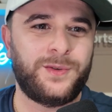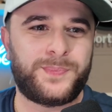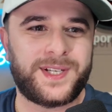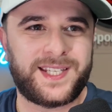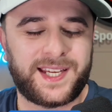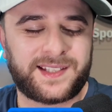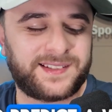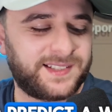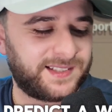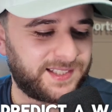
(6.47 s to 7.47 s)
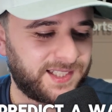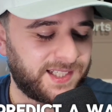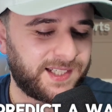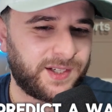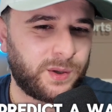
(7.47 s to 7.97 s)
to predict
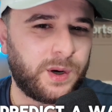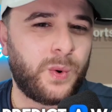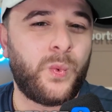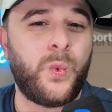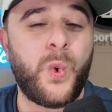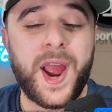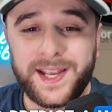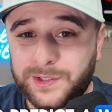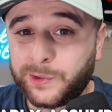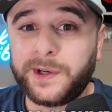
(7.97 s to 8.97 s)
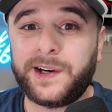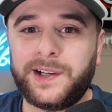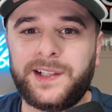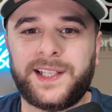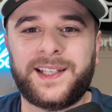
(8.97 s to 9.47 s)
a way too
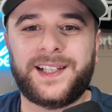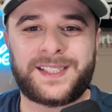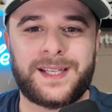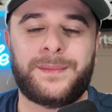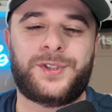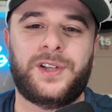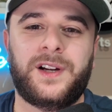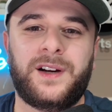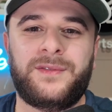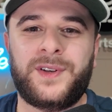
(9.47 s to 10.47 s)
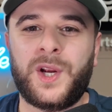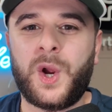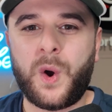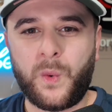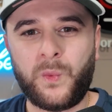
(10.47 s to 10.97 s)
early assumption of
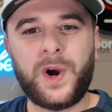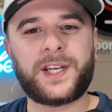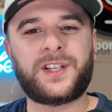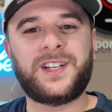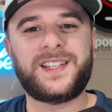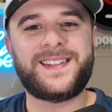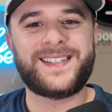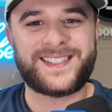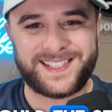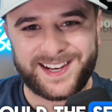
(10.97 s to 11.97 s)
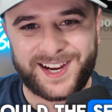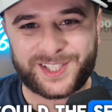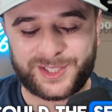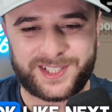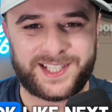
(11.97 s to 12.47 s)
what could the
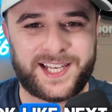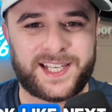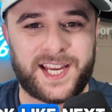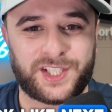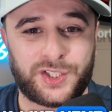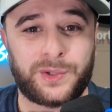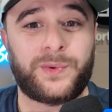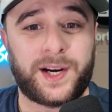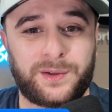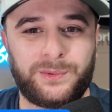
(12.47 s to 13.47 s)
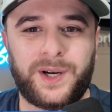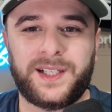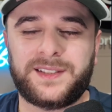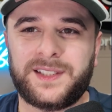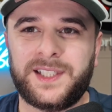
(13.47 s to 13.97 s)
Seahawks look like next year
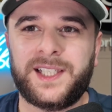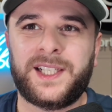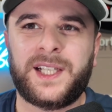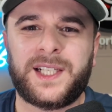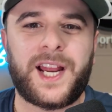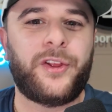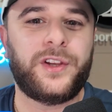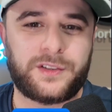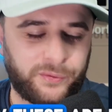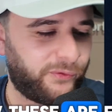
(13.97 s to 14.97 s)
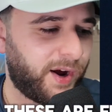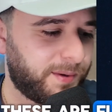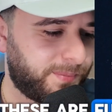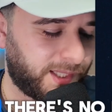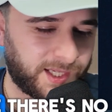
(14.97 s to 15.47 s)
record-wise. Now, these are fun
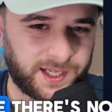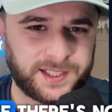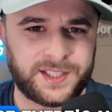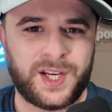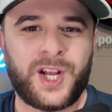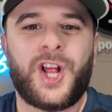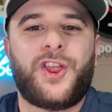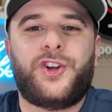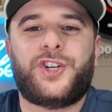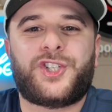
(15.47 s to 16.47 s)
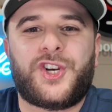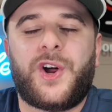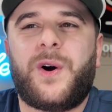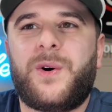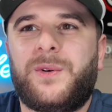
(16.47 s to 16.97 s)
because there's
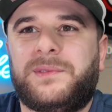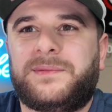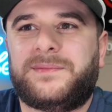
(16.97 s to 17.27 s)
no